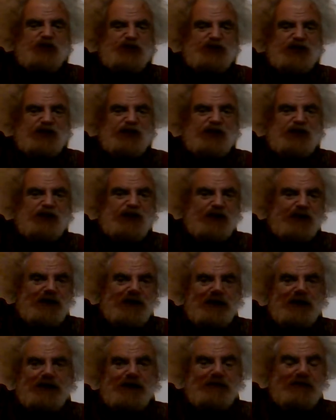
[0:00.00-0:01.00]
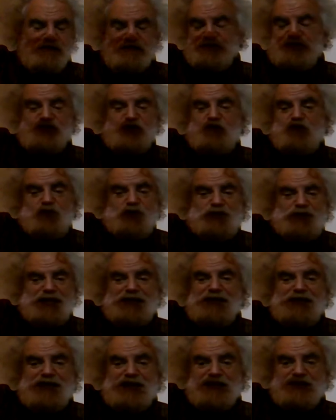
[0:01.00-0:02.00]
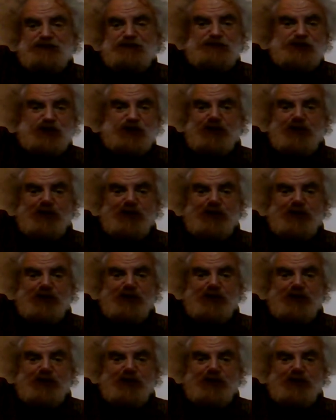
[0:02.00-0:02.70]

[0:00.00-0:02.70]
to, for general cleanliness, general